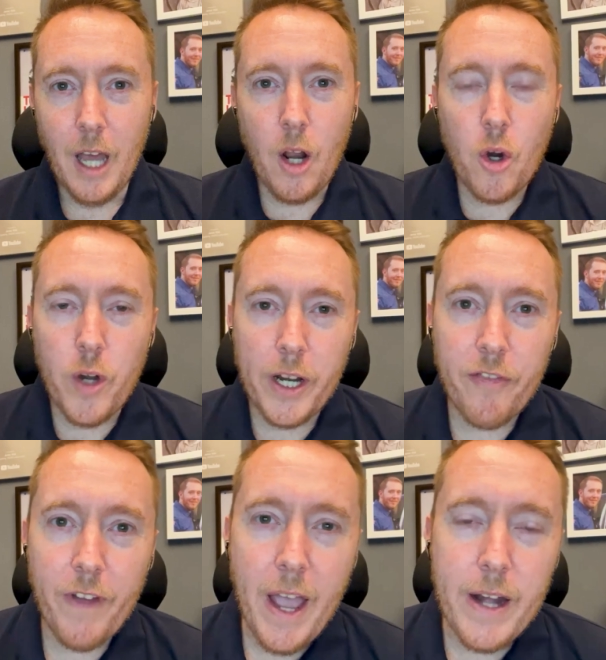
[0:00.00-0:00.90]
Hello,
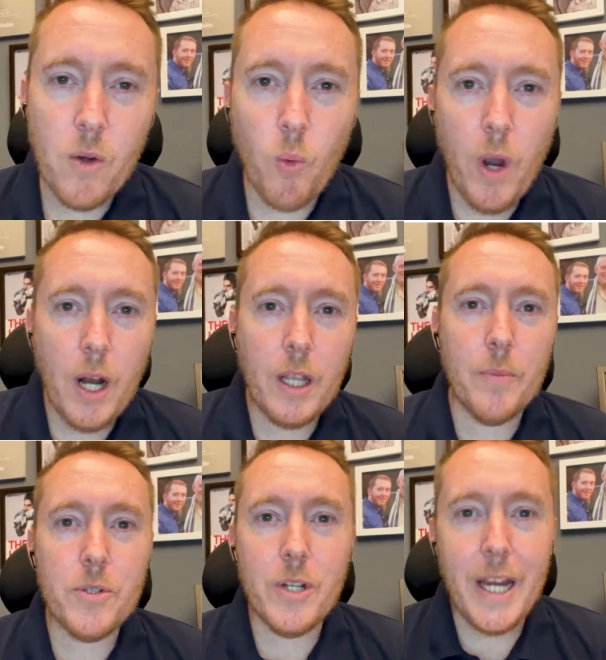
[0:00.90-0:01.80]
cricket fan, and
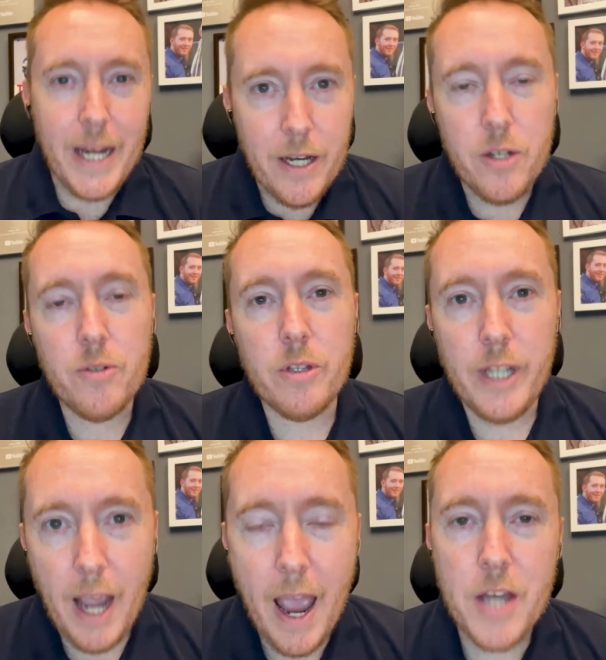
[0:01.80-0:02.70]
welcome to Into
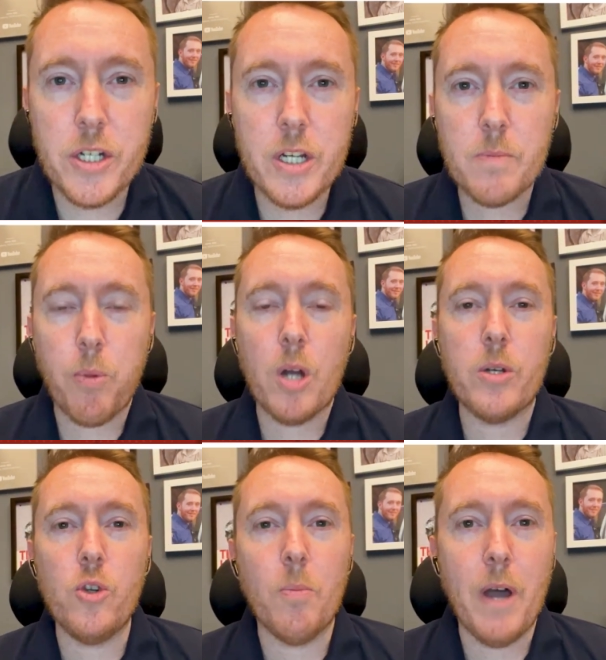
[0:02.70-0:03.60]
the Ashes,
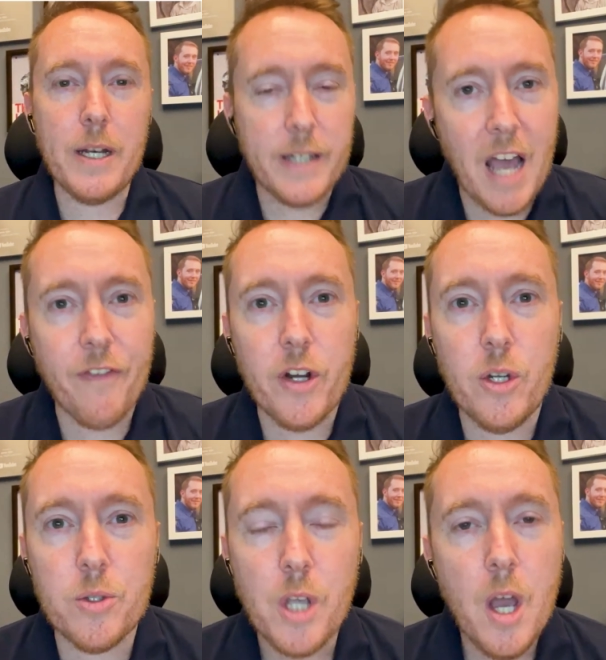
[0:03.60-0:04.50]
brought to you by DAFA
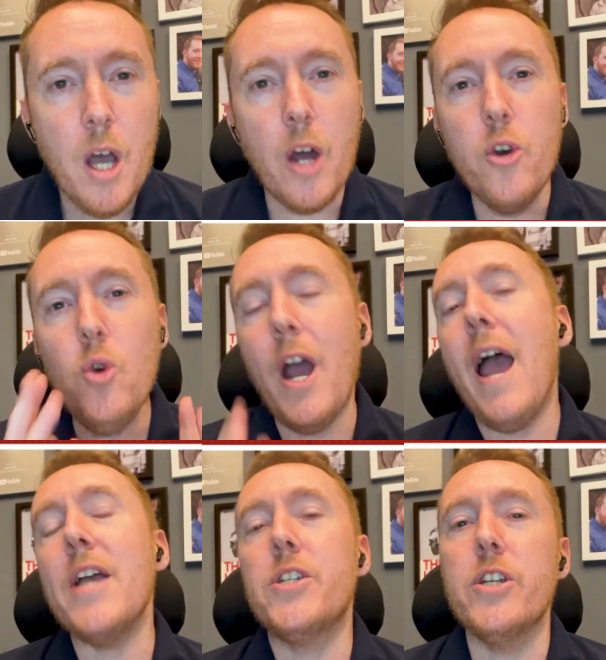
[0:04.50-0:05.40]
News, a new
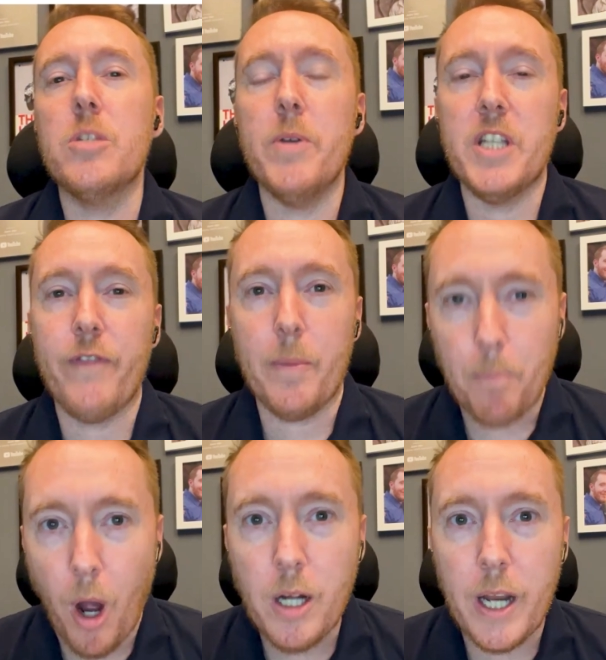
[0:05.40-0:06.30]

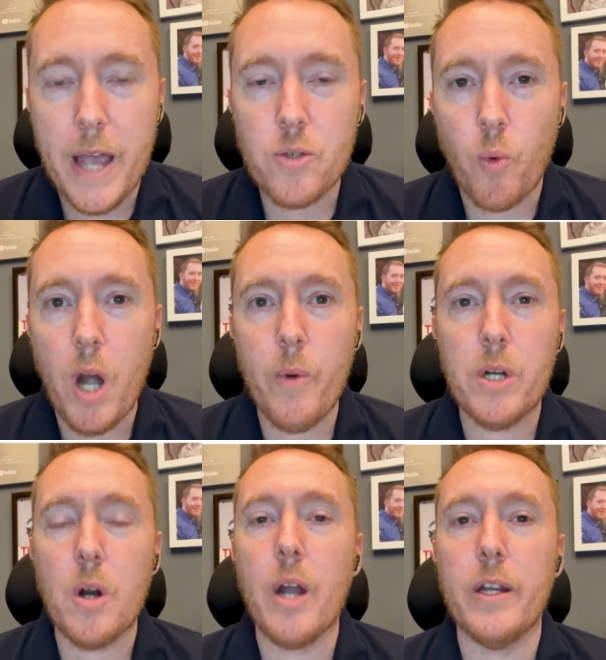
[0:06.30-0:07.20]
Ashes-specific podcast where
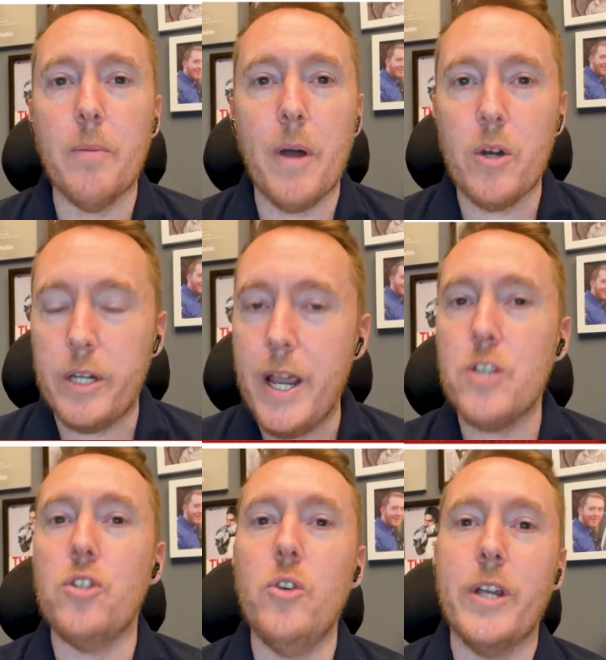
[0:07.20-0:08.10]
we're talking about,
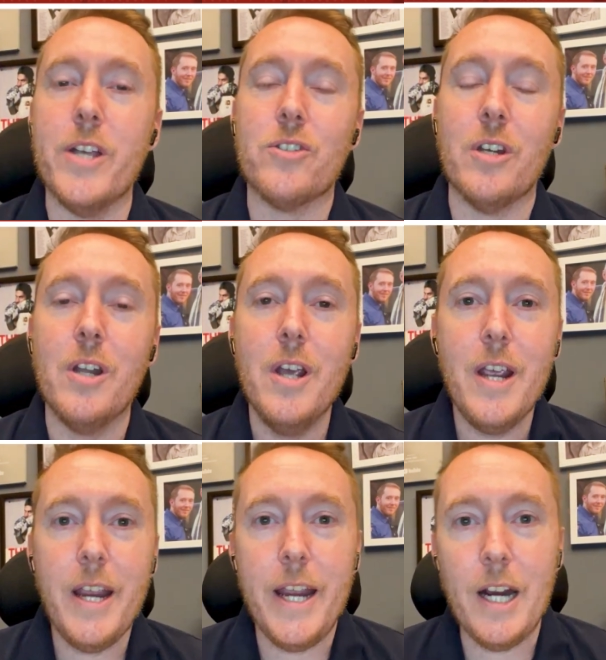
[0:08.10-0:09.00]
yes, you guessed it,
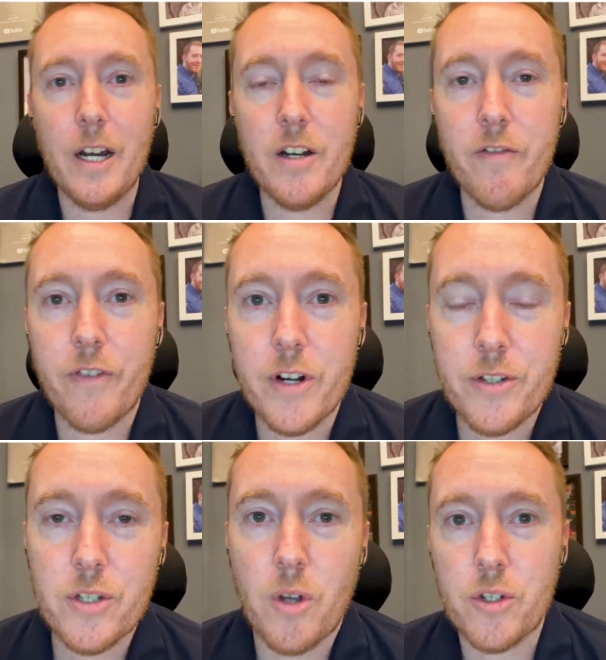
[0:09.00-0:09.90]
England
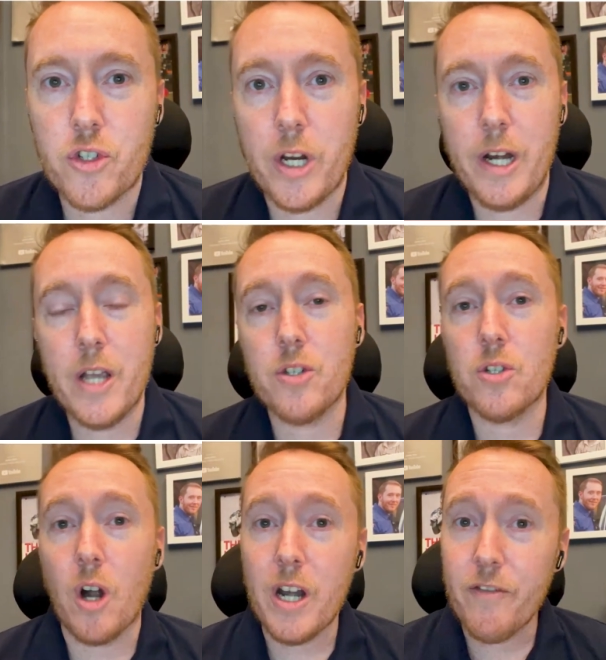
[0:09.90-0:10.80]
versus Australia,
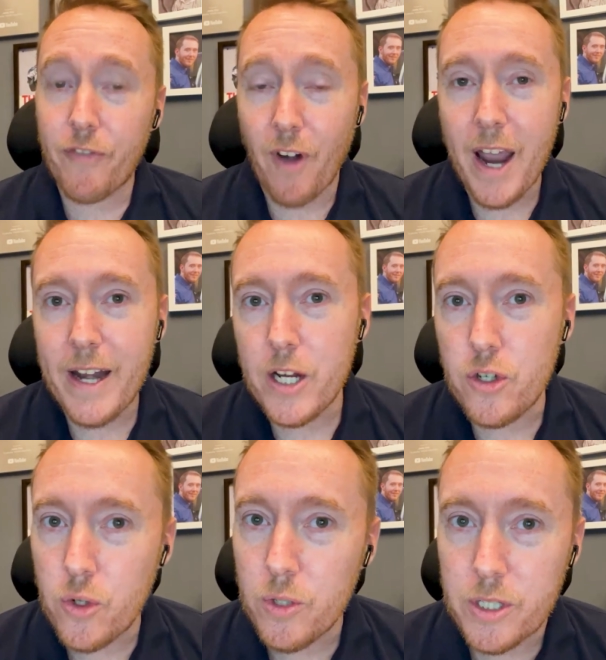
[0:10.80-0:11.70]
starting
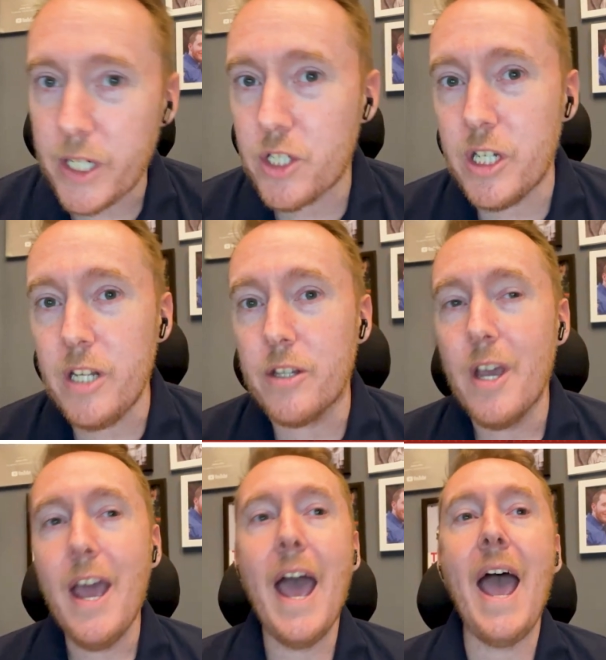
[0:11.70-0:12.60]
Friday, June
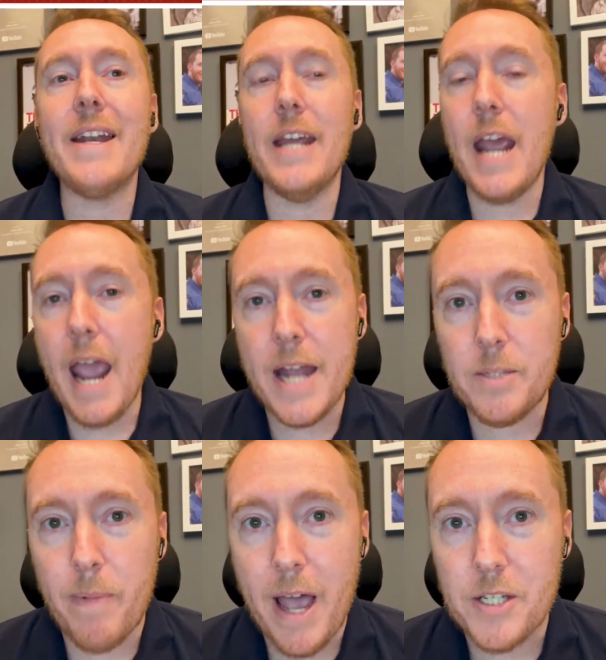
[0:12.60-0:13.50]
16th at
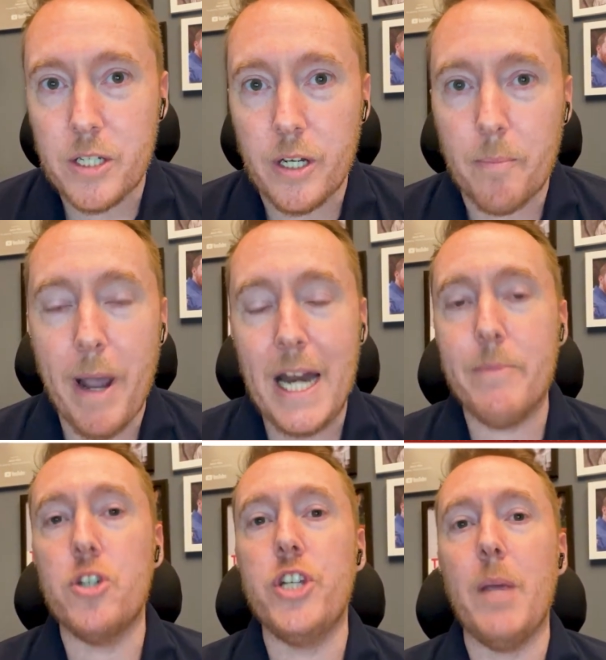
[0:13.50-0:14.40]
Edgbaston. My
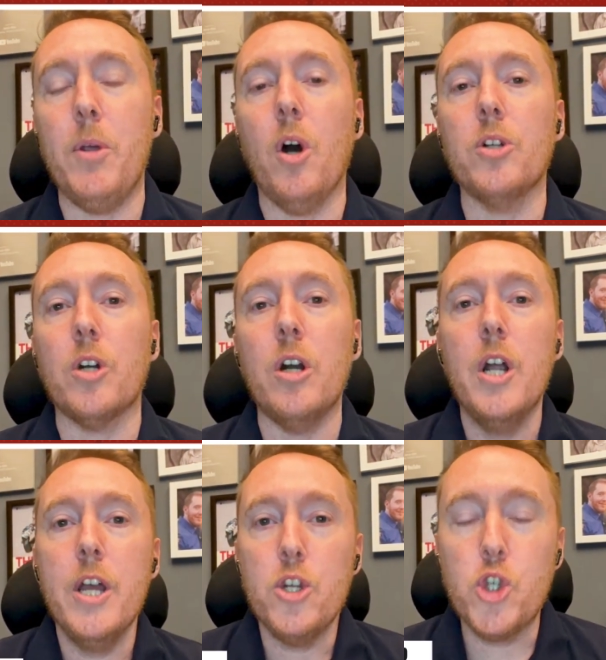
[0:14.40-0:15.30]
name is Jamie
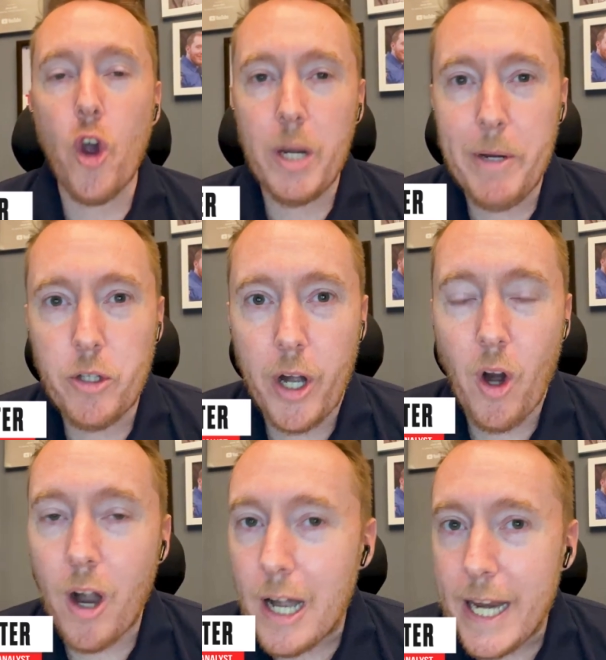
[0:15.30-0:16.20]
Alter. Joining me
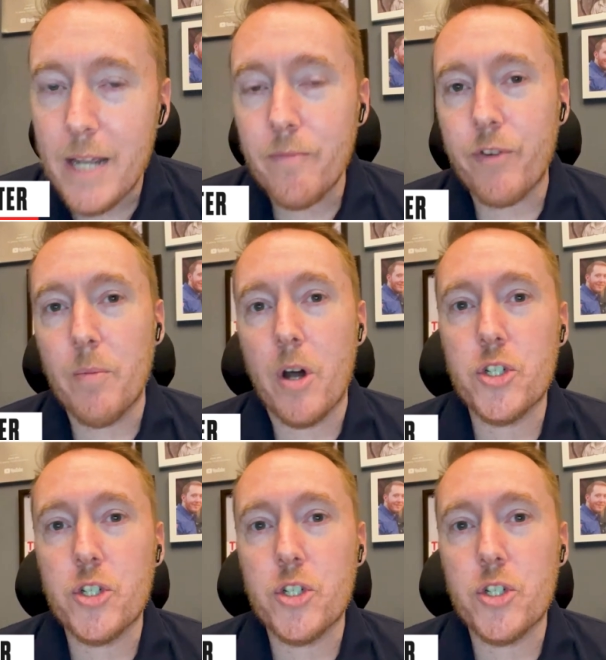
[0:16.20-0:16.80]
today are Liam from